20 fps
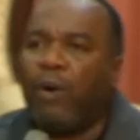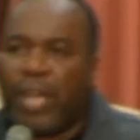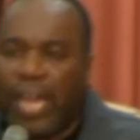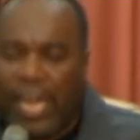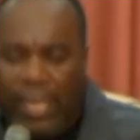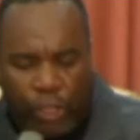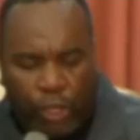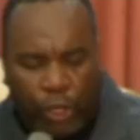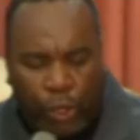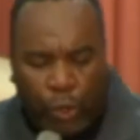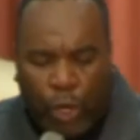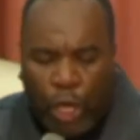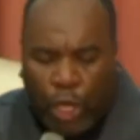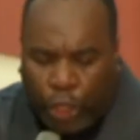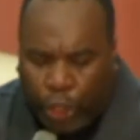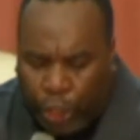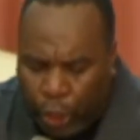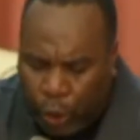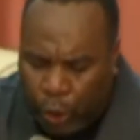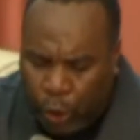can you
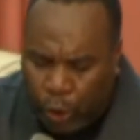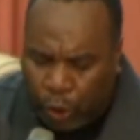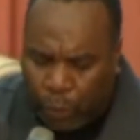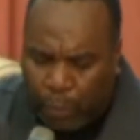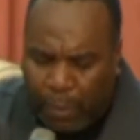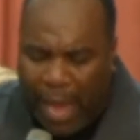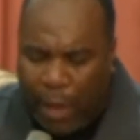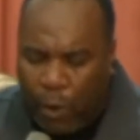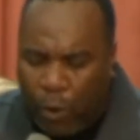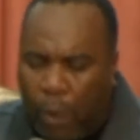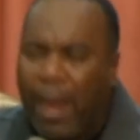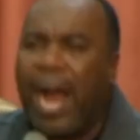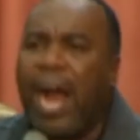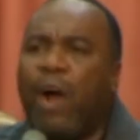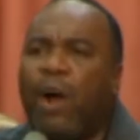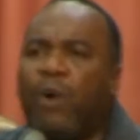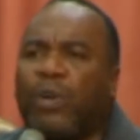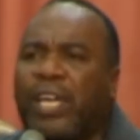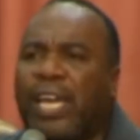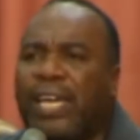use my womb?
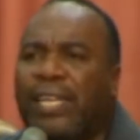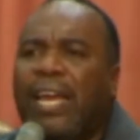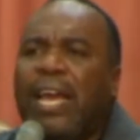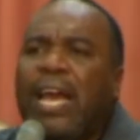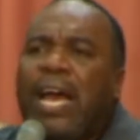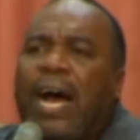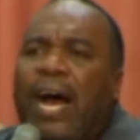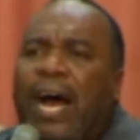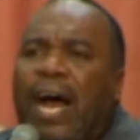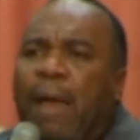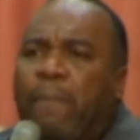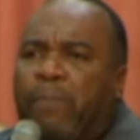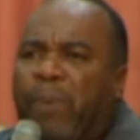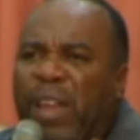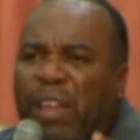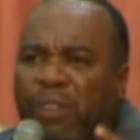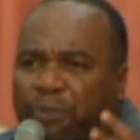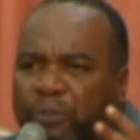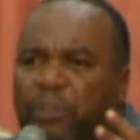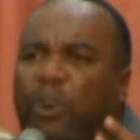How can I
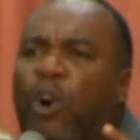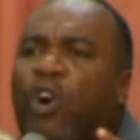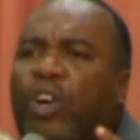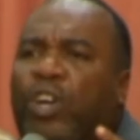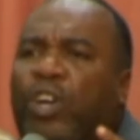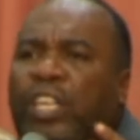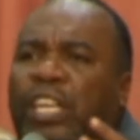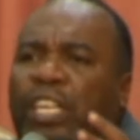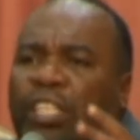bring forth